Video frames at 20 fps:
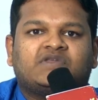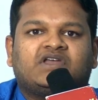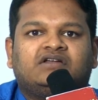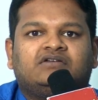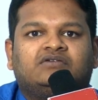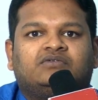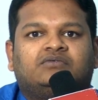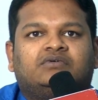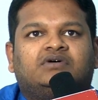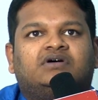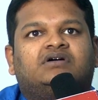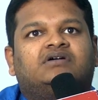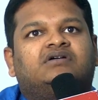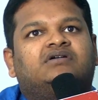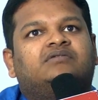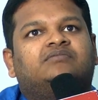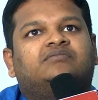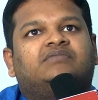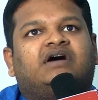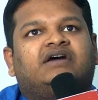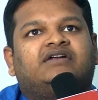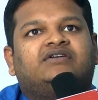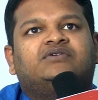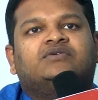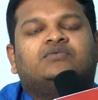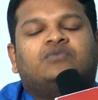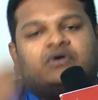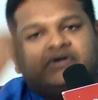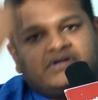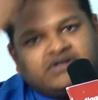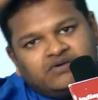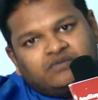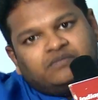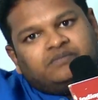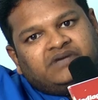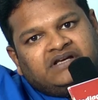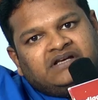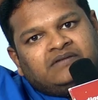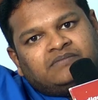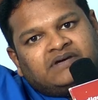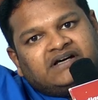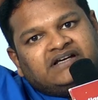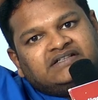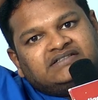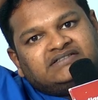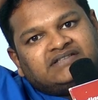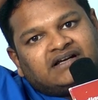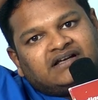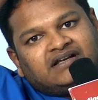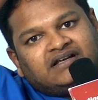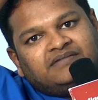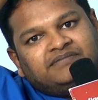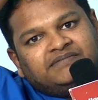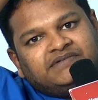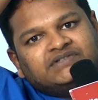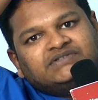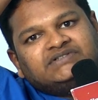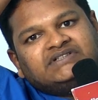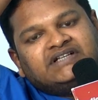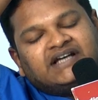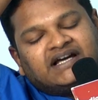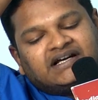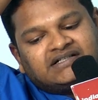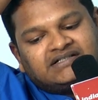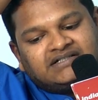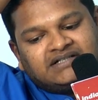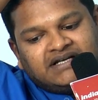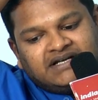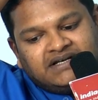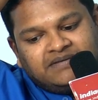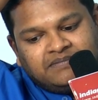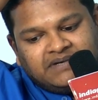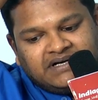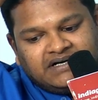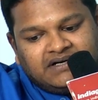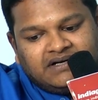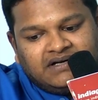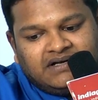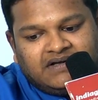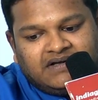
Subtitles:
no, I don't know what you mean by subtle music actually, but